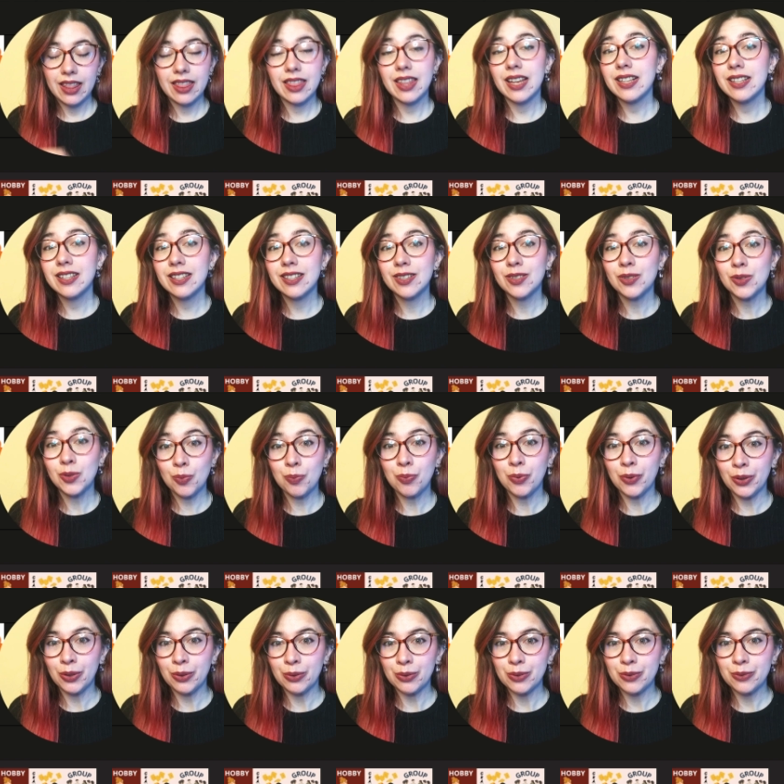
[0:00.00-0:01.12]
And that's super
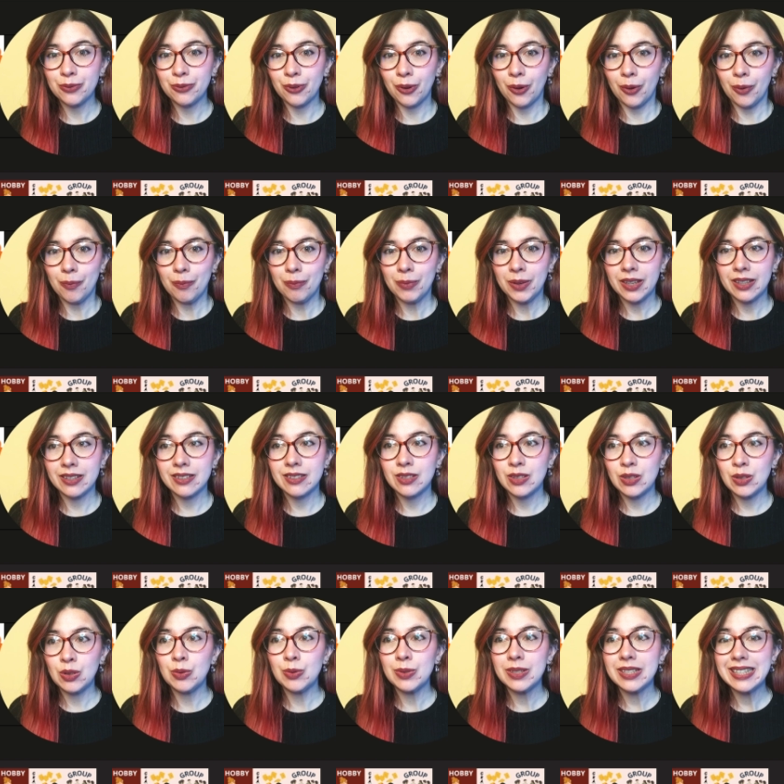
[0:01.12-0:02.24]
useful because
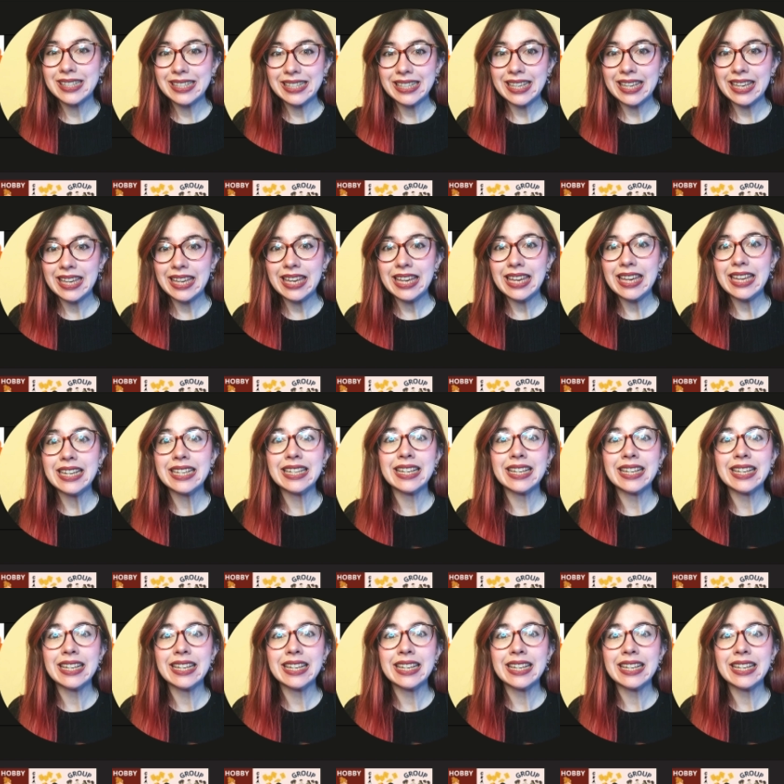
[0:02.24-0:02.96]
you see